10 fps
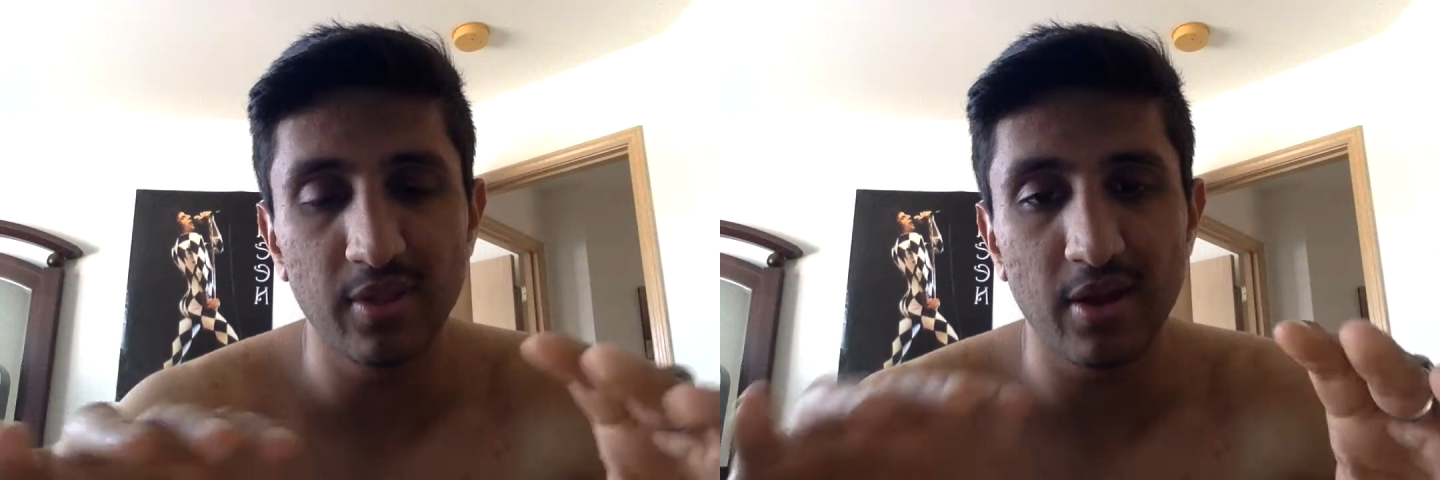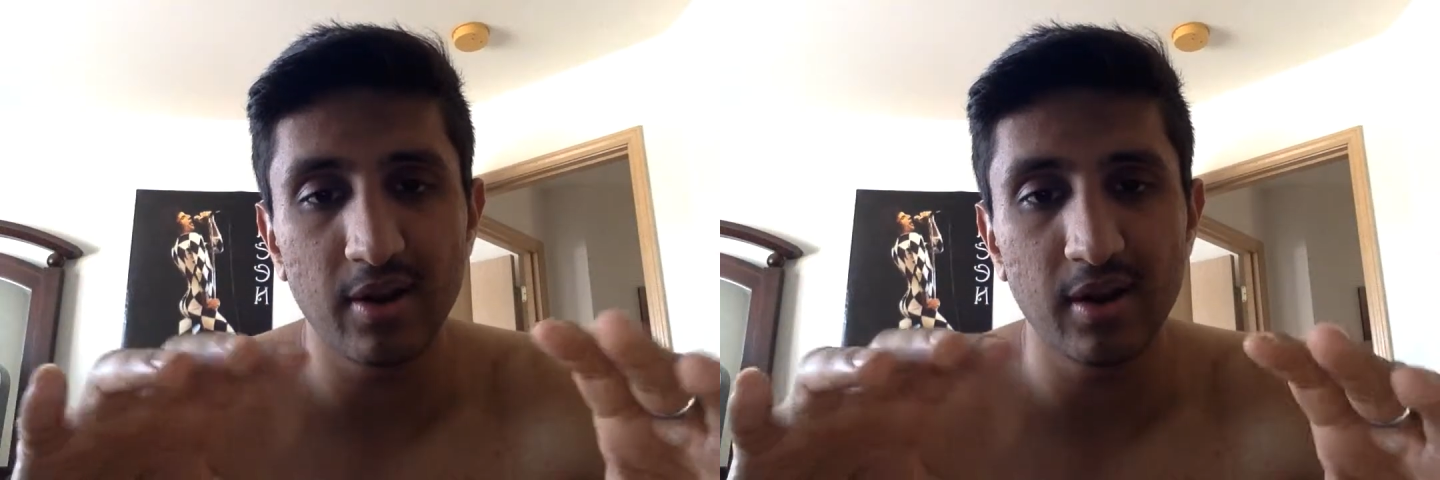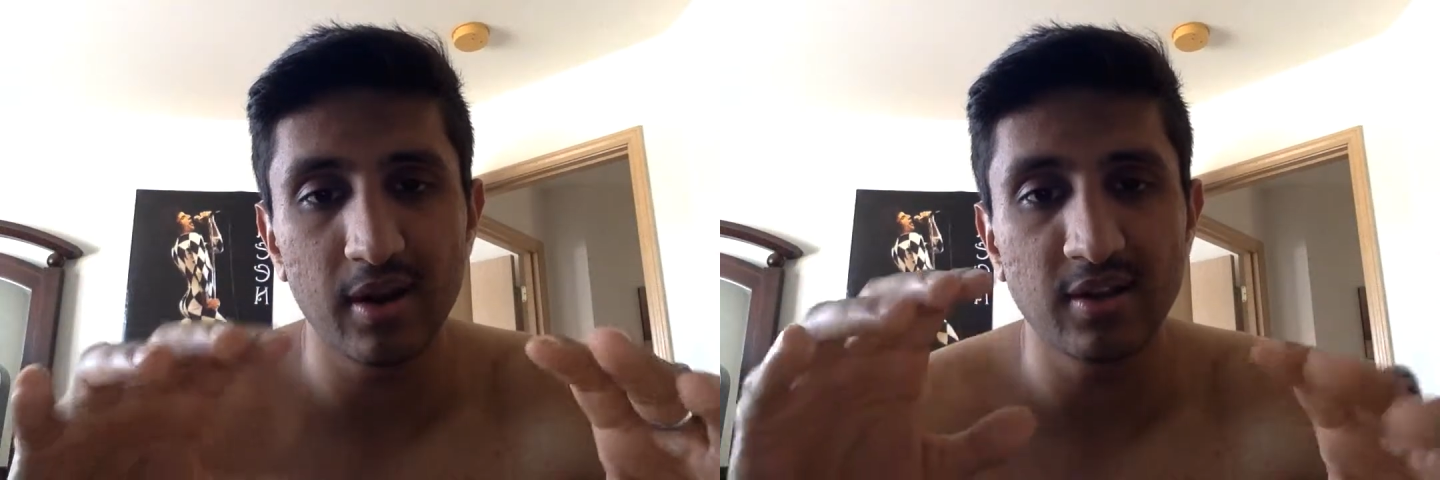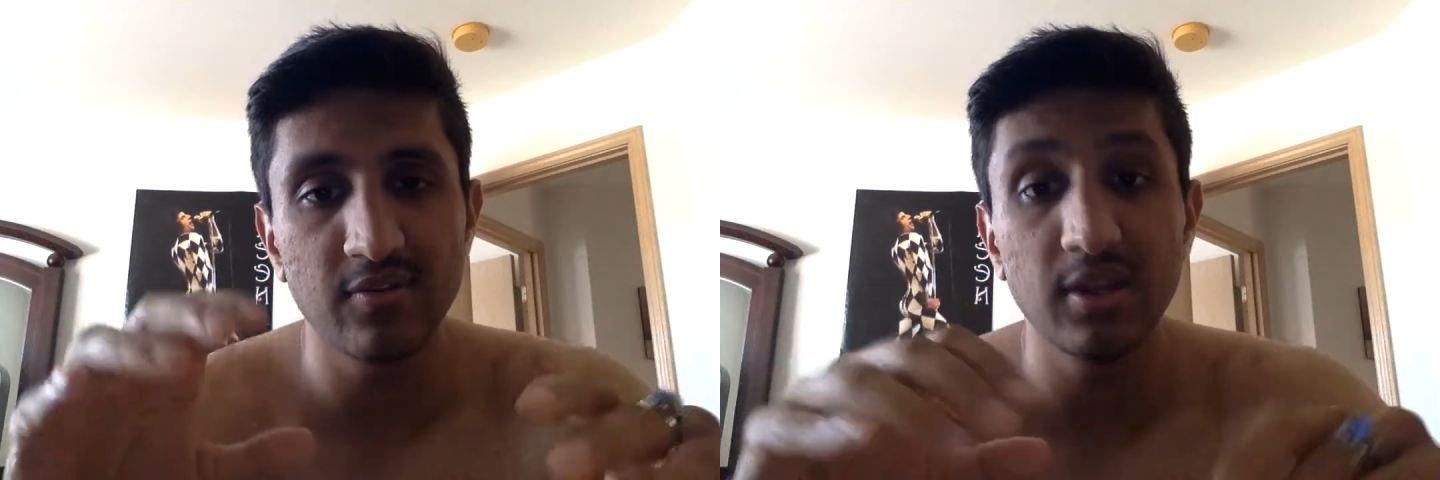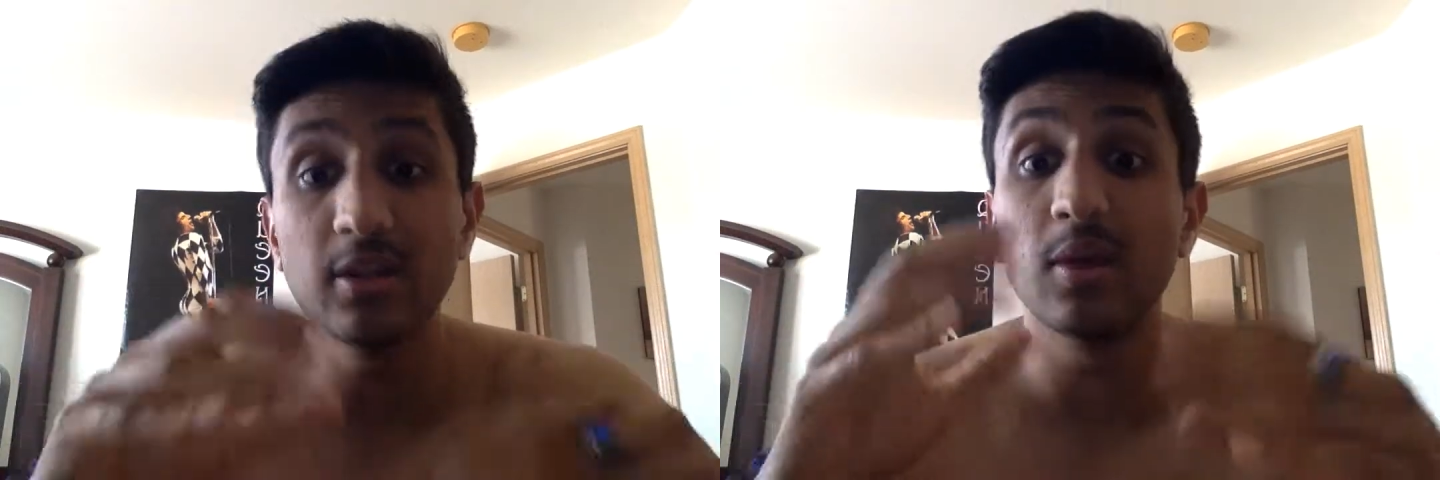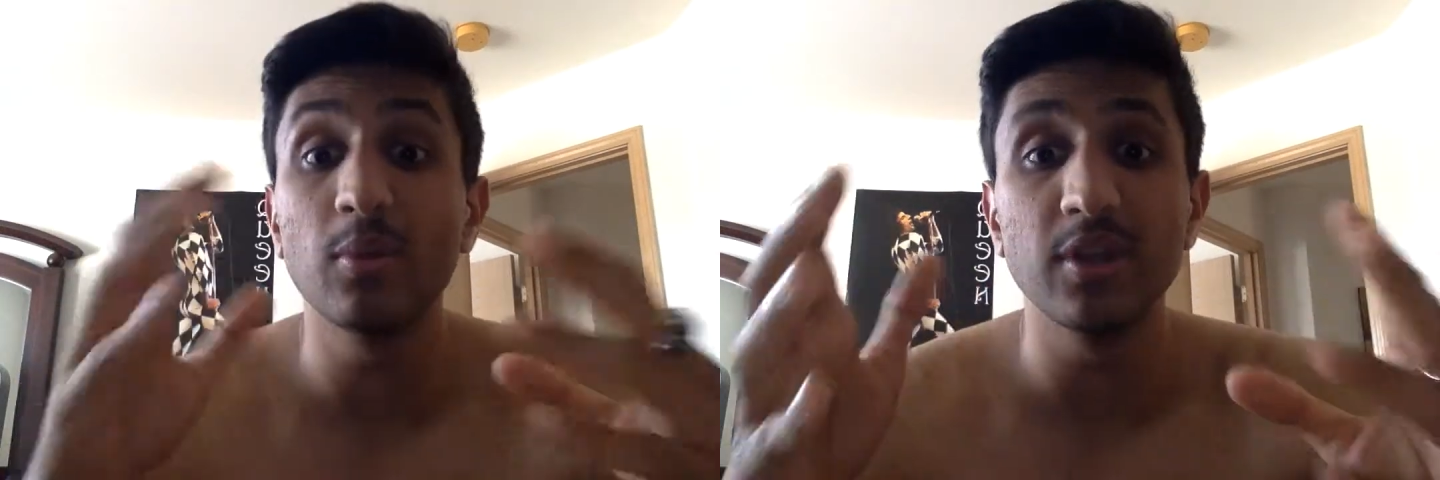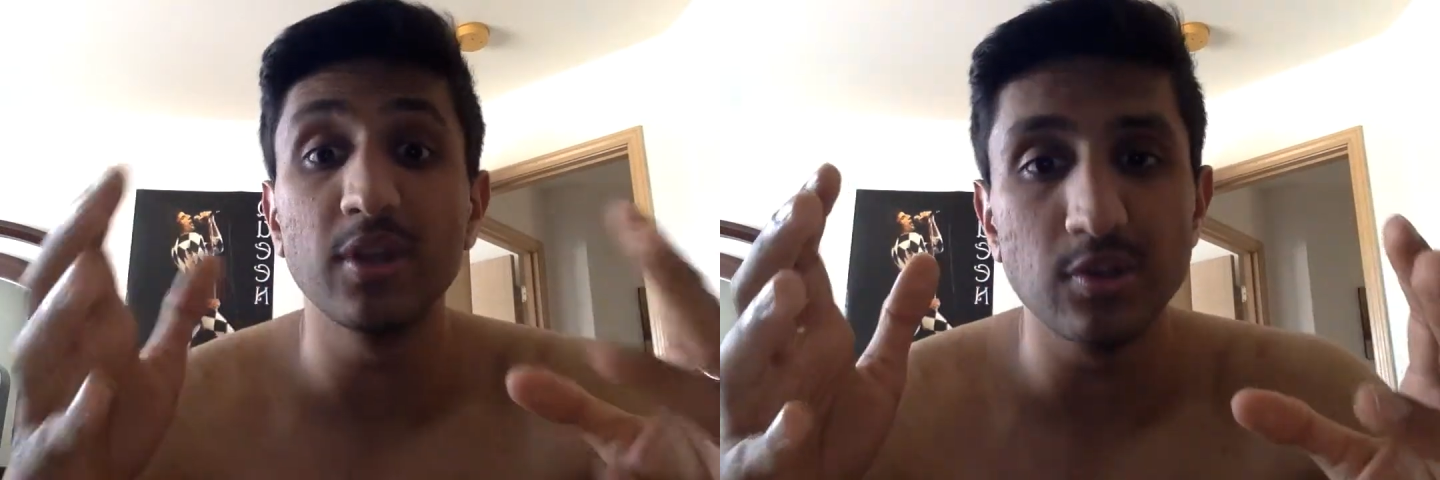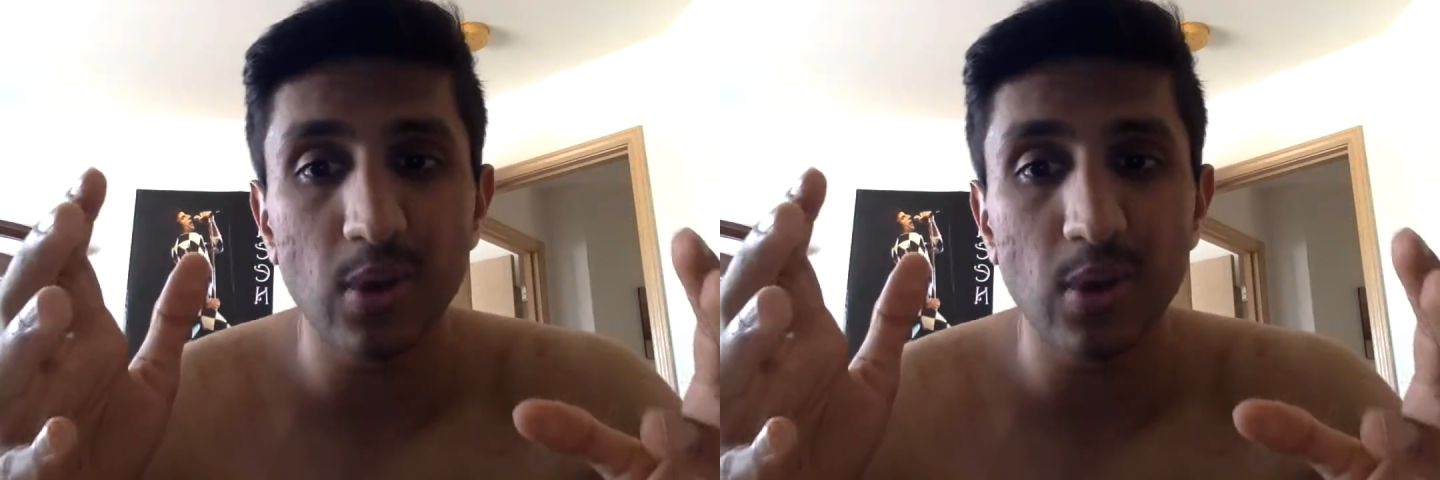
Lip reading: without any activity, and then when they do